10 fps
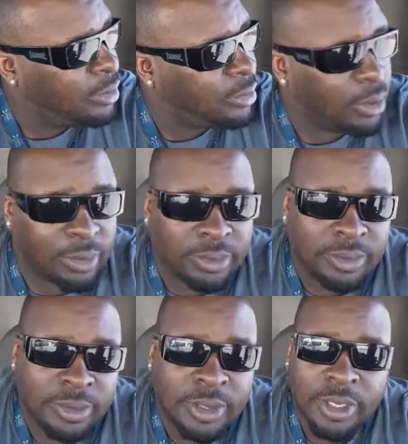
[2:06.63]
So,
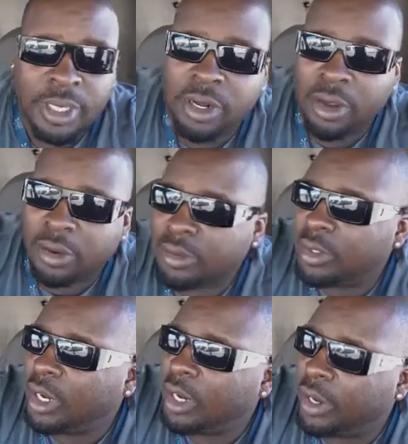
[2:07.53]
you know,
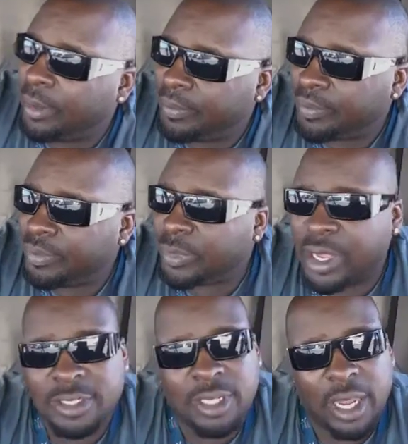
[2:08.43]

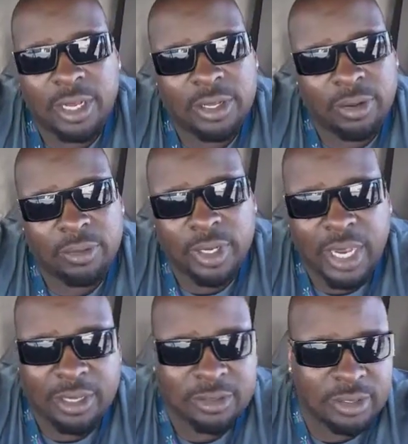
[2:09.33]
things like, you know,
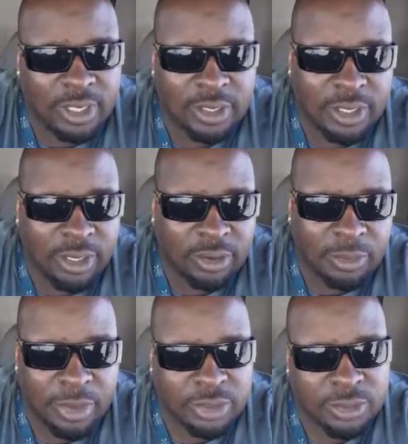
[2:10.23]
counseling, you know,
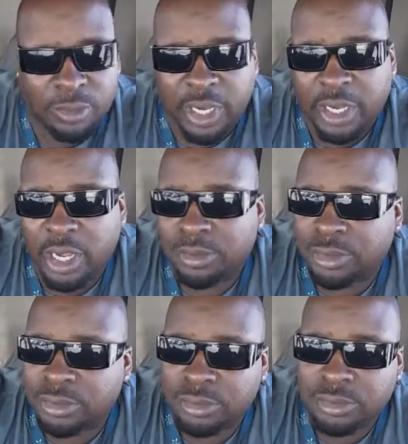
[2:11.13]
you build your week up
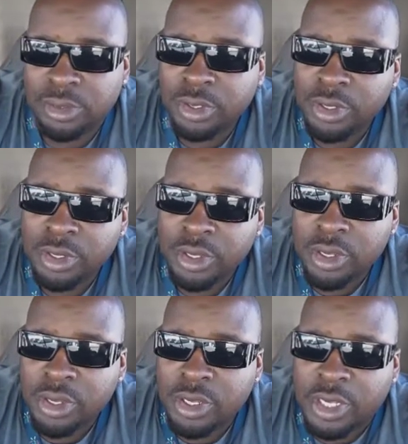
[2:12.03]
to
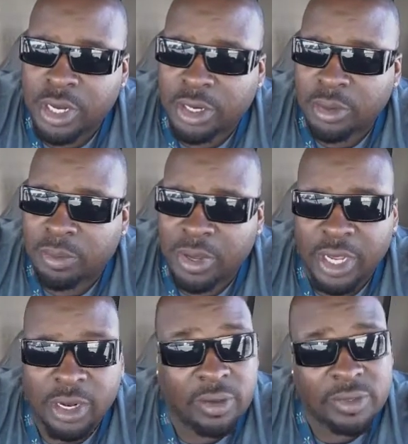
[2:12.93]
get a good
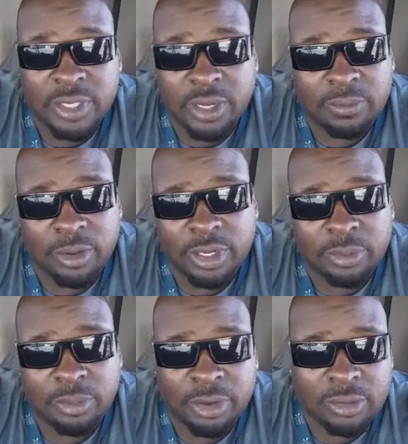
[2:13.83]
pay, and all of a sudden one of
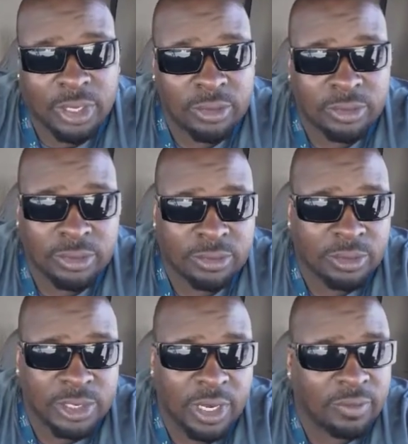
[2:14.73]
the middle loads,
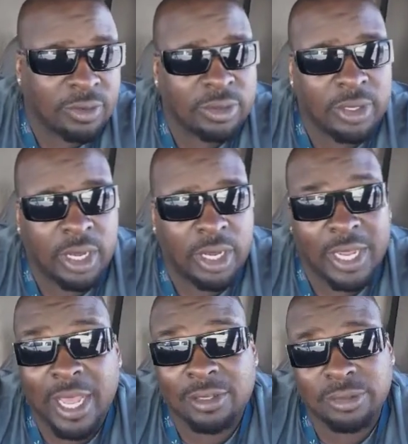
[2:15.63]
whichever,
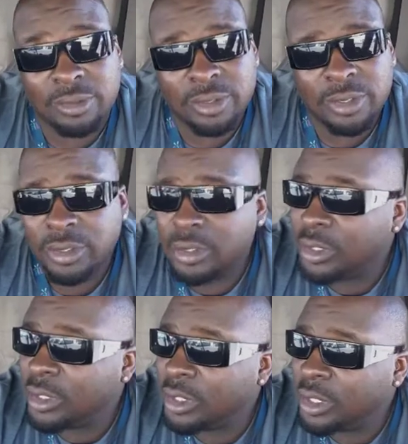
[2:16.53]
cancels.
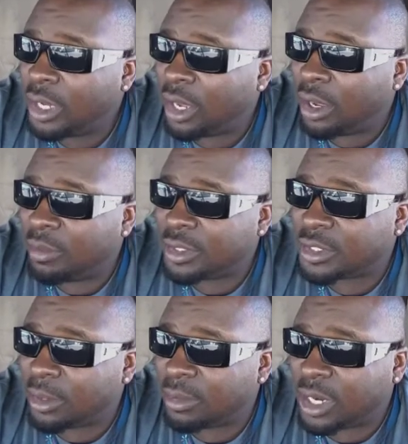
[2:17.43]
That's
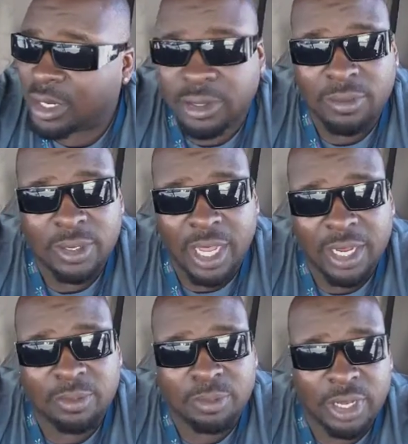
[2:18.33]
something that I don't
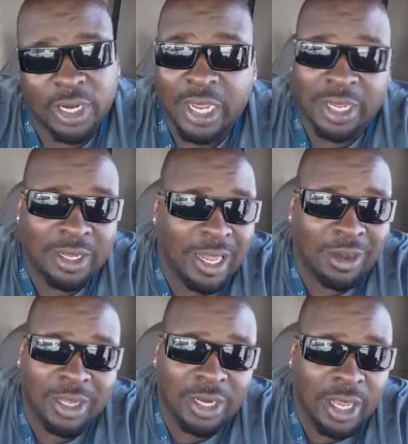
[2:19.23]
like, but hey,
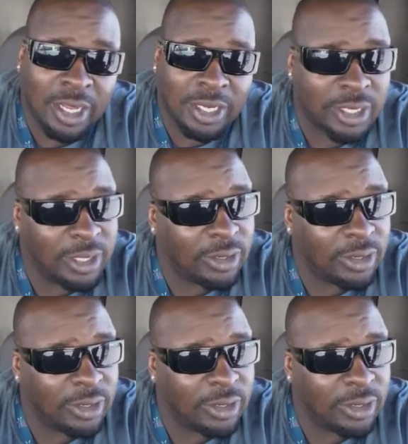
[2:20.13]
how can I